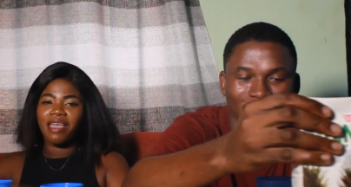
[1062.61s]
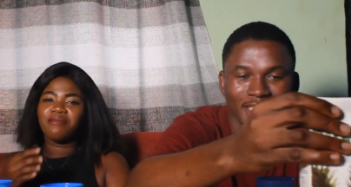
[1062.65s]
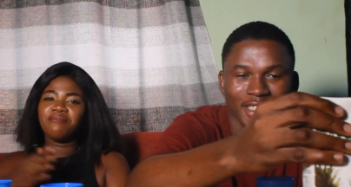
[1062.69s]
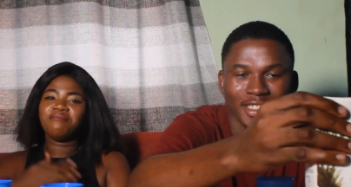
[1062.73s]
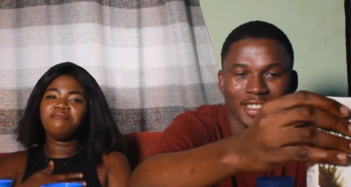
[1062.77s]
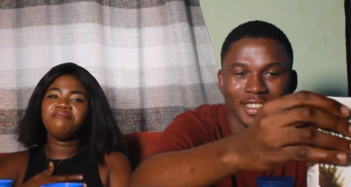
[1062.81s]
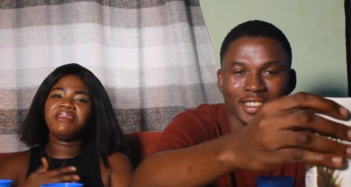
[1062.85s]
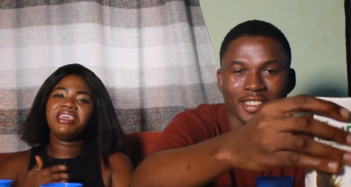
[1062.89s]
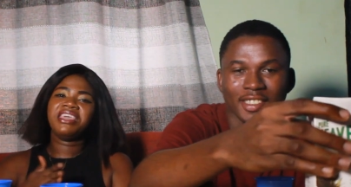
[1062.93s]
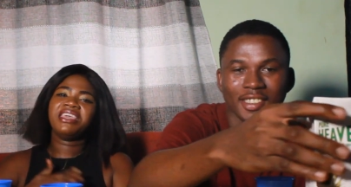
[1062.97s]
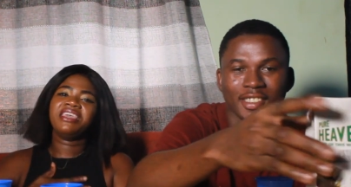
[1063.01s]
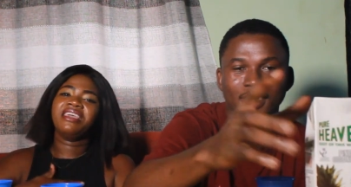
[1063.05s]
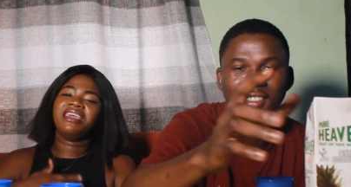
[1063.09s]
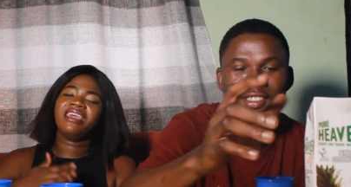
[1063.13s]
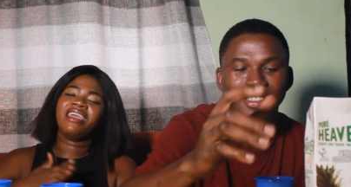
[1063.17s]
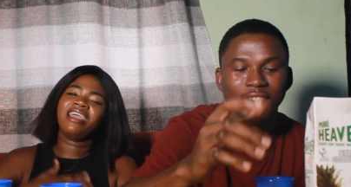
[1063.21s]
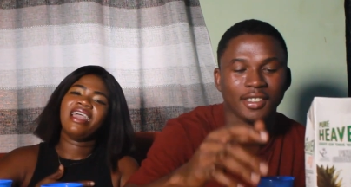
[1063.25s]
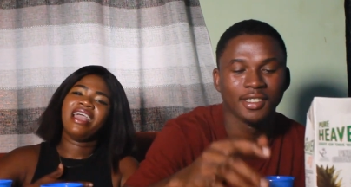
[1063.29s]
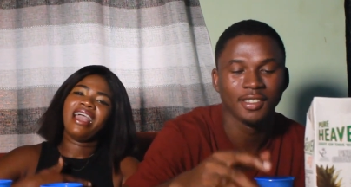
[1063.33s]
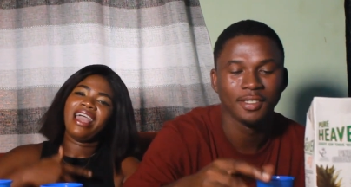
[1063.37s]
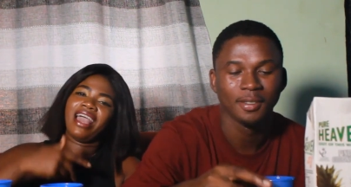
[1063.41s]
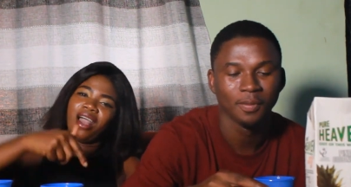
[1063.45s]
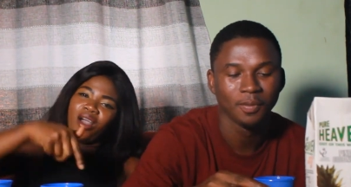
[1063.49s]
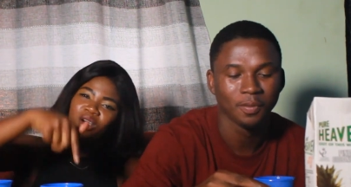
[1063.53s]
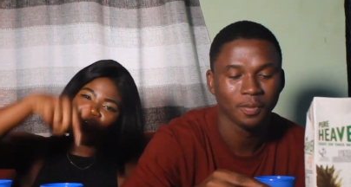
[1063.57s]
Speaker 1: Me,
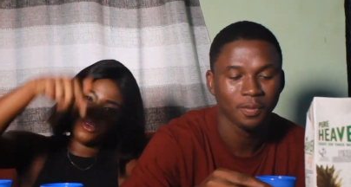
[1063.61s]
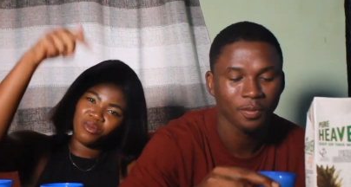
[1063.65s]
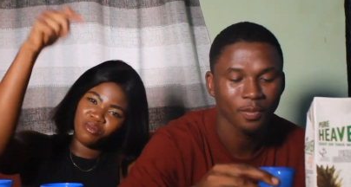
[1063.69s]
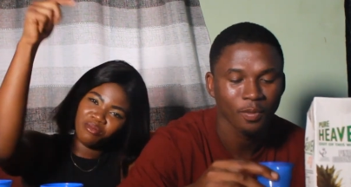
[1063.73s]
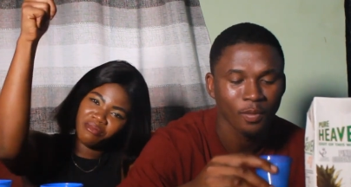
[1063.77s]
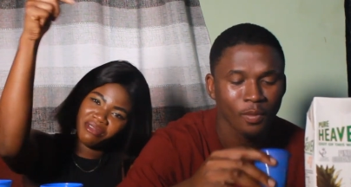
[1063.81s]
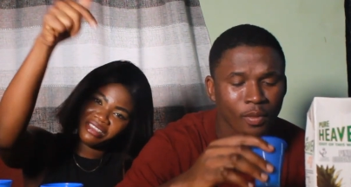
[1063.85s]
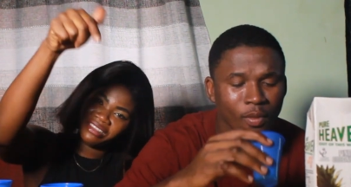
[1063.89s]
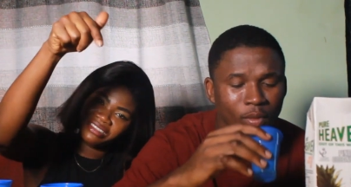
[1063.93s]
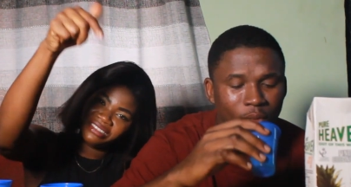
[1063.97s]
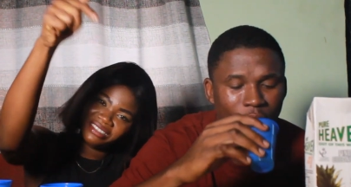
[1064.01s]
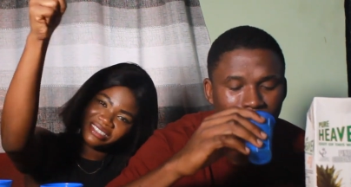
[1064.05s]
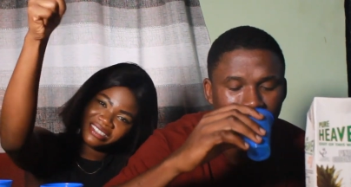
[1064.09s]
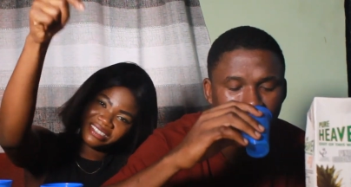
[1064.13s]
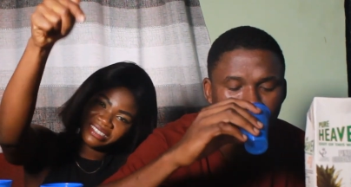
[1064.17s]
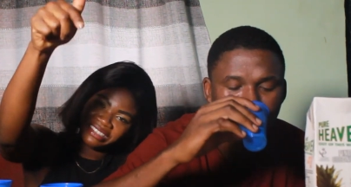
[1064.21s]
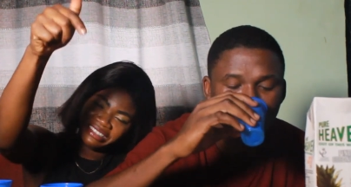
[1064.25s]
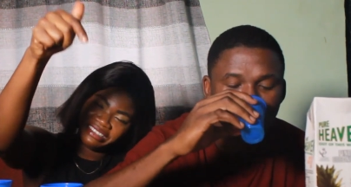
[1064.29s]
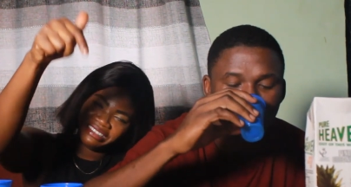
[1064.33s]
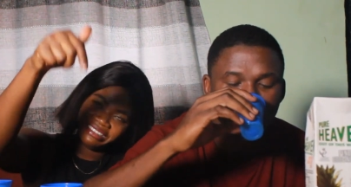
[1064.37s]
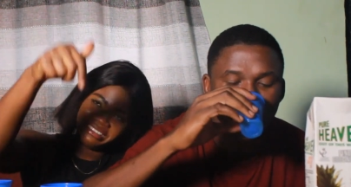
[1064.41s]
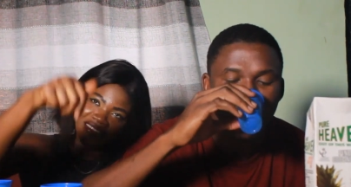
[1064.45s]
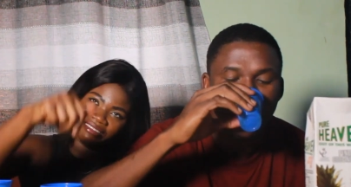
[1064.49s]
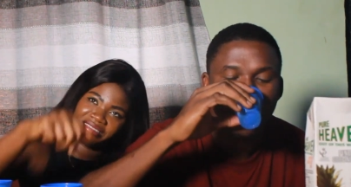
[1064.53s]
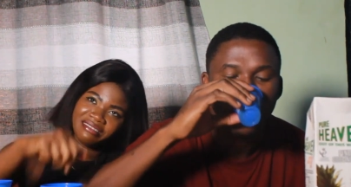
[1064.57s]
I'll mention.